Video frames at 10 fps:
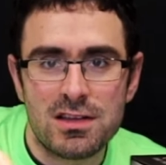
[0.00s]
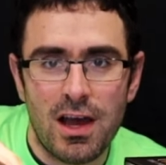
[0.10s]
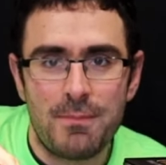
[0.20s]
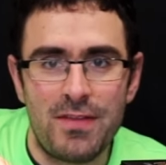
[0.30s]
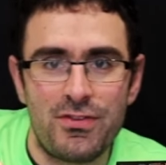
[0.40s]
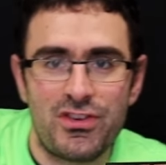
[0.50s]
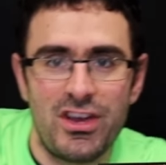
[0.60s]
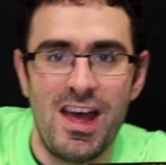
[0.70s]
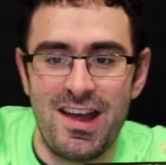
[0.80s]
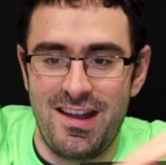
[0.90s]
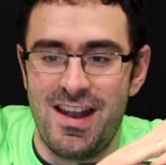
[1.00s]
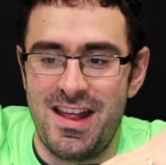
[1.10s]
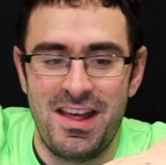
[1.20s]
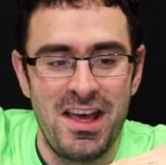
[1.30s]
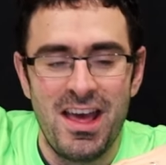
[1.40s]
dimension,
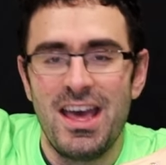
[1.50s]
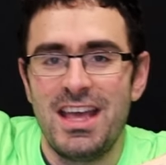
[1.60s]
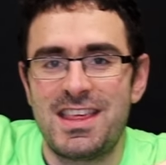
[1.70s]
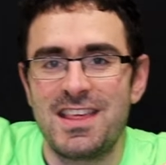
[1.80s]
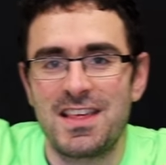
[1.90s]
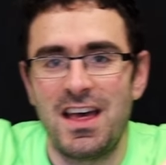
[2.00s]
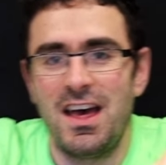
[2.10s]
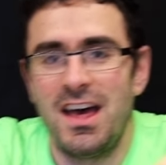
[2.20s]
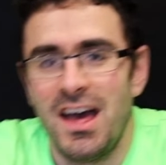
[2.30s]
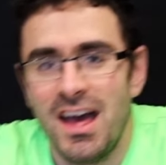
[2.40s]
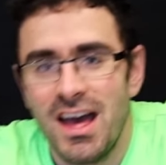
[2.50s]
it is a